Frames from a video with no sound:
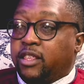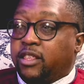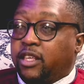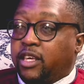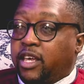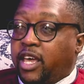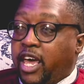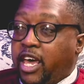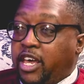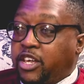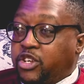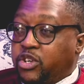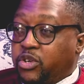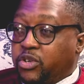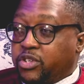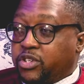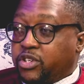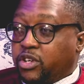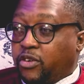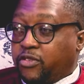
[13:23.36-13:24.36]
The
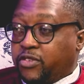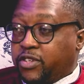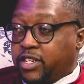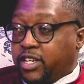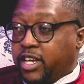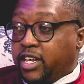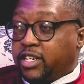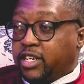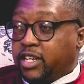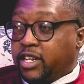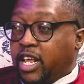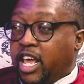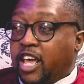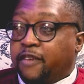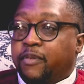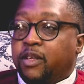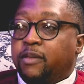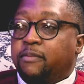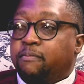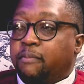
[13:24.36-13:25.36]
angels of Satan
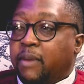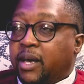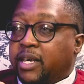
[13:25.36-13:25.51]
have been